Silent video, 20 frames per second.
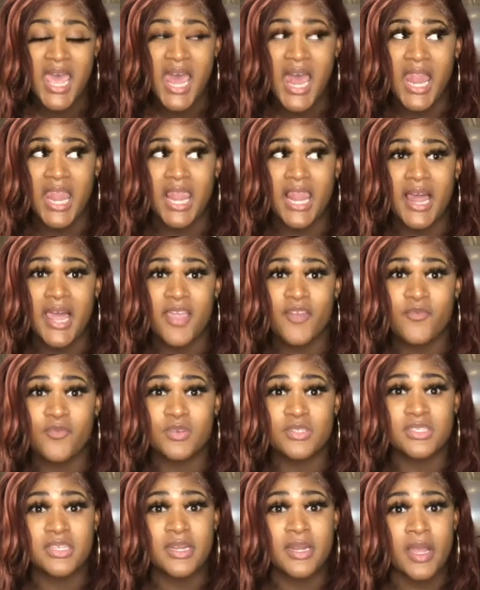life
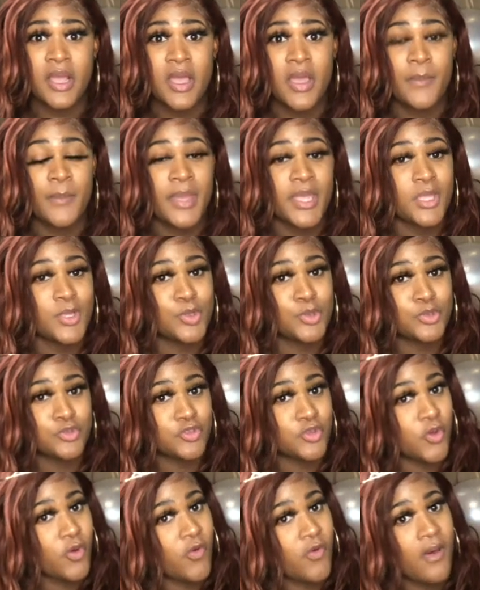was gonna come at you
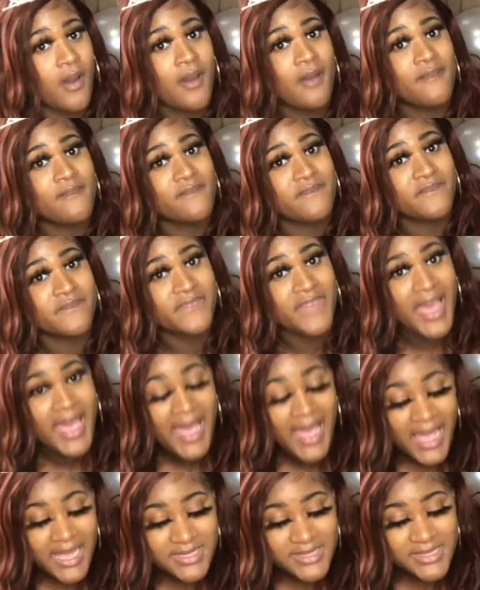so
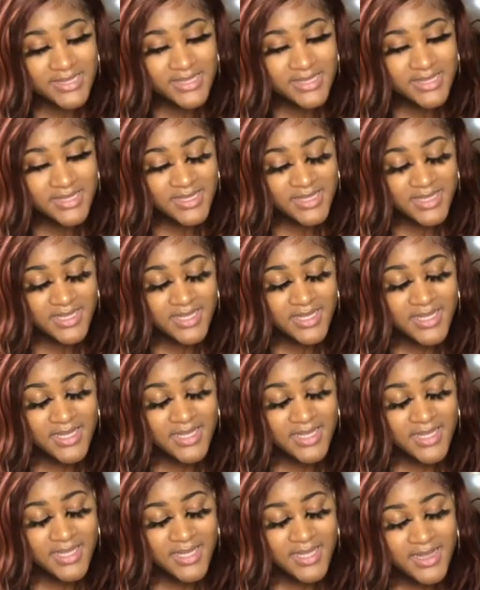fast.
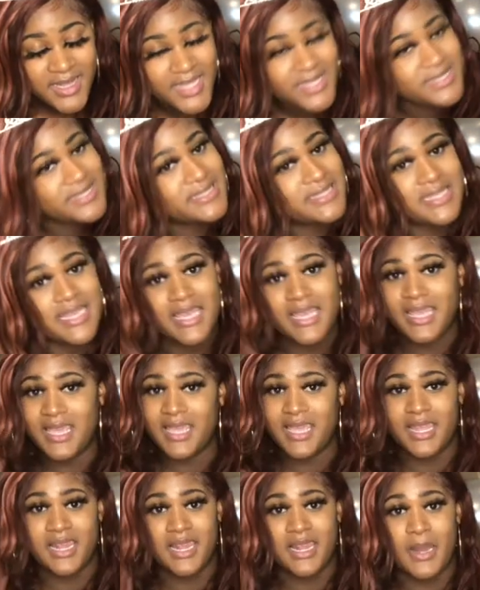Listen,
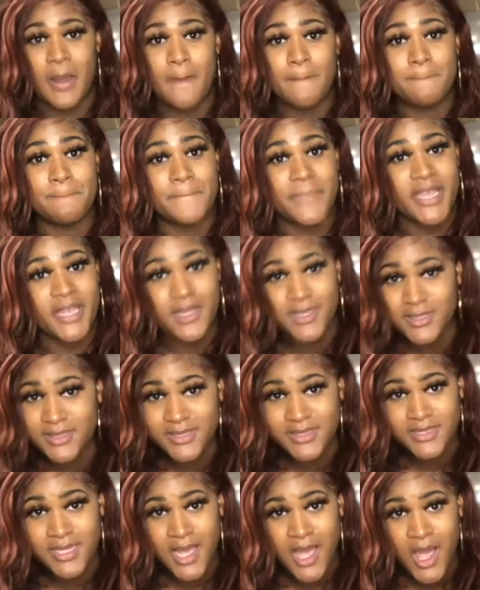
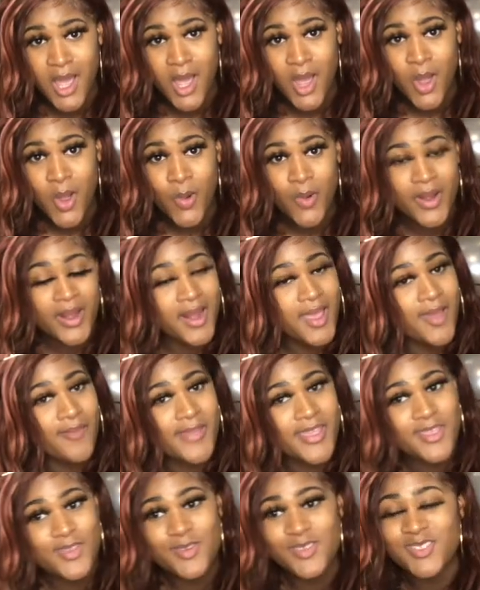bills were gonna come
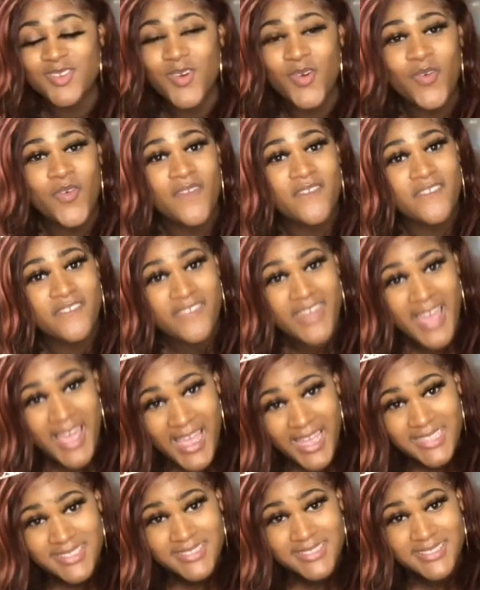at you so
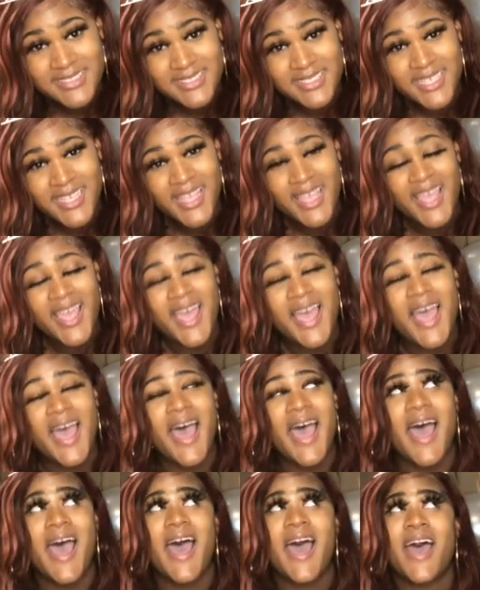fast.
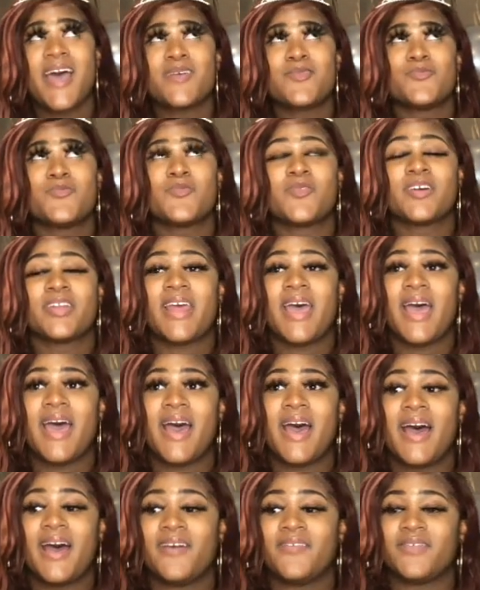I would
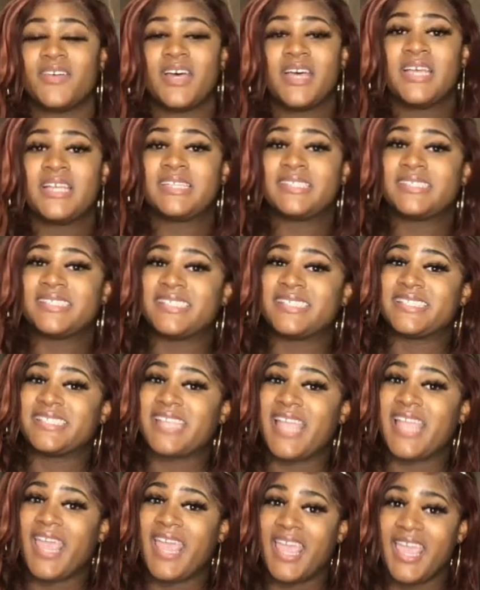have
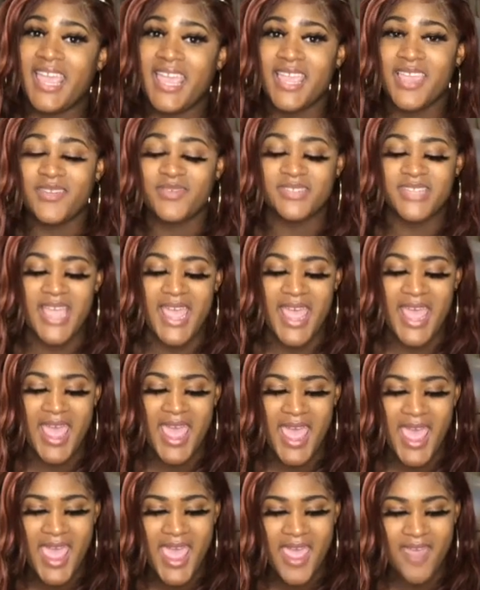saved
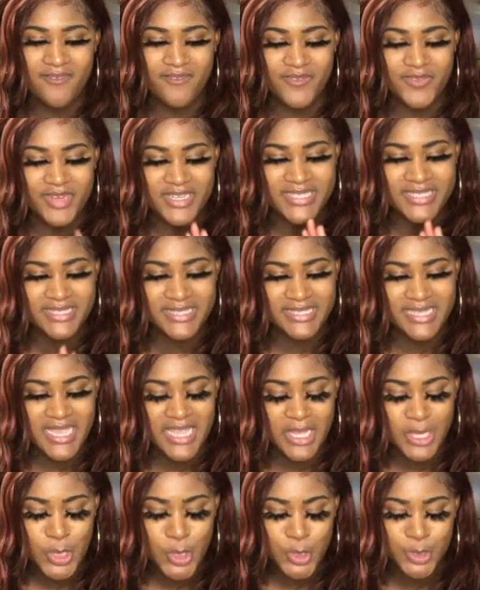every
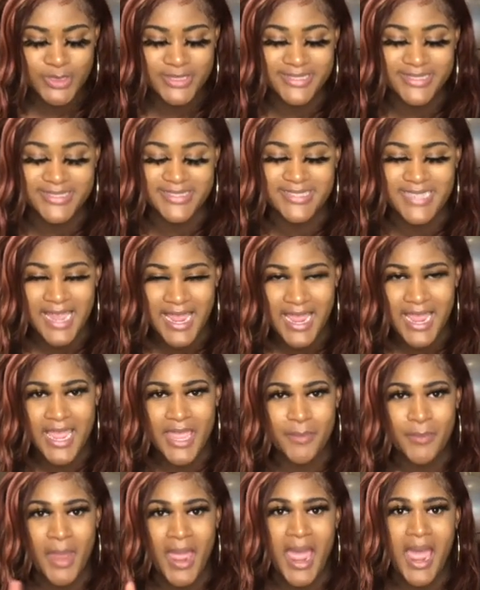single
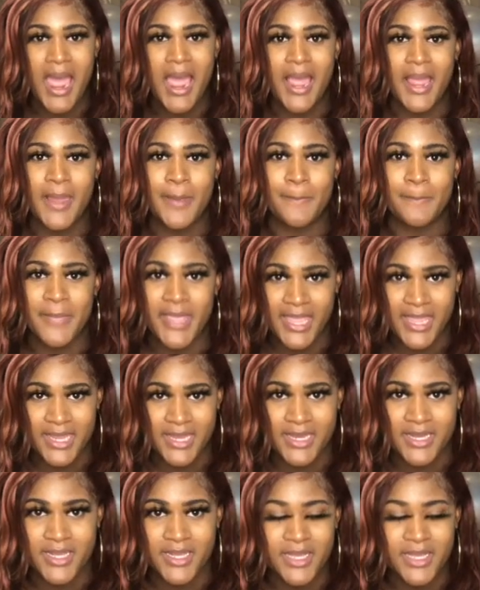dime I made.